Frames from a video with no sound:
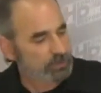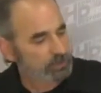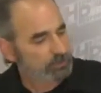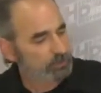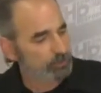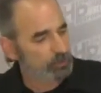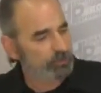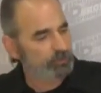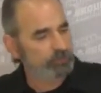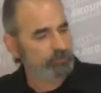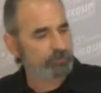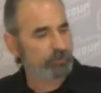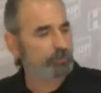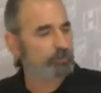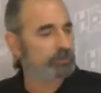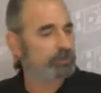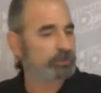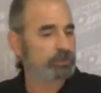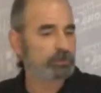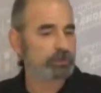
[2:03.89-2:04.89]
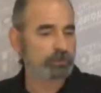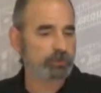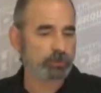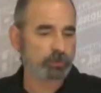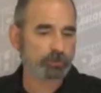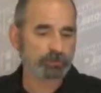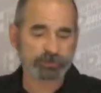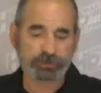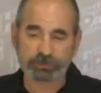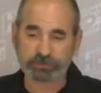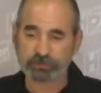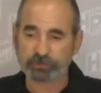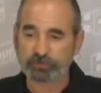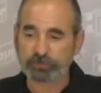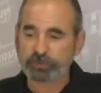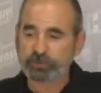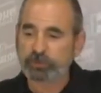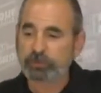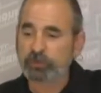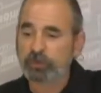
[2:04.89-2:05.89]
Moving from the dual
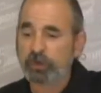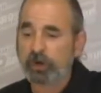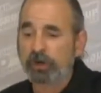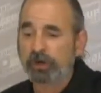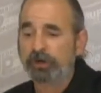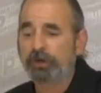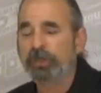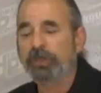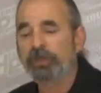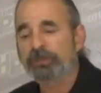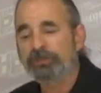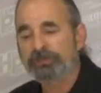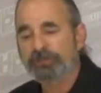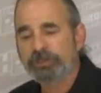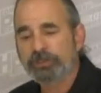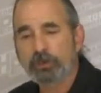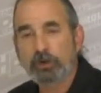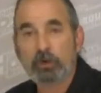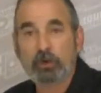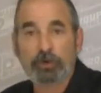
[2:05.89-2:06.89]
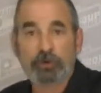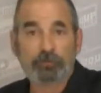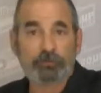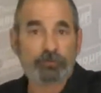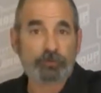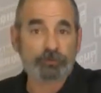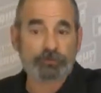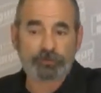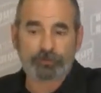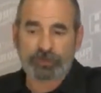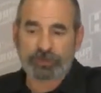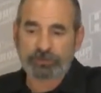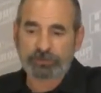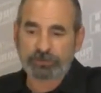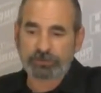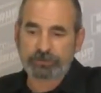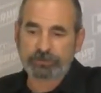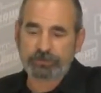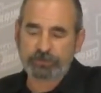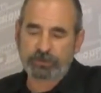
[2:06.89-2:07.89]
system to our single oil filter
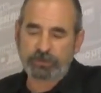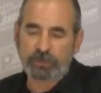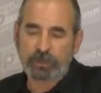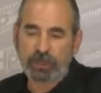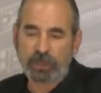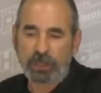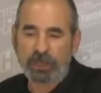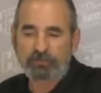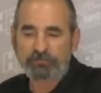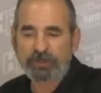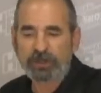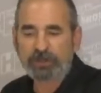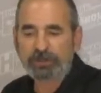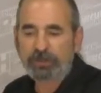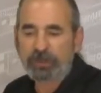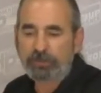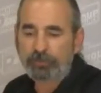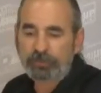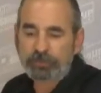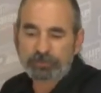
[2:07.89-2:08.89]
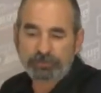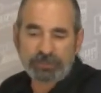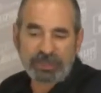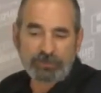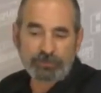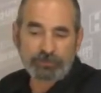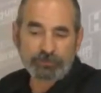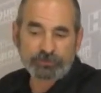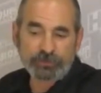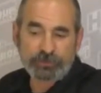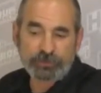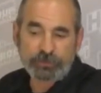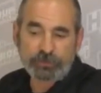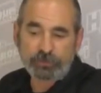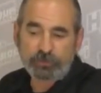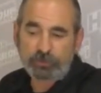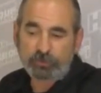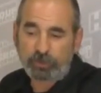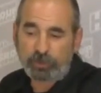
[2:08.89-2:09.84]
bases, I've got a couple examples here.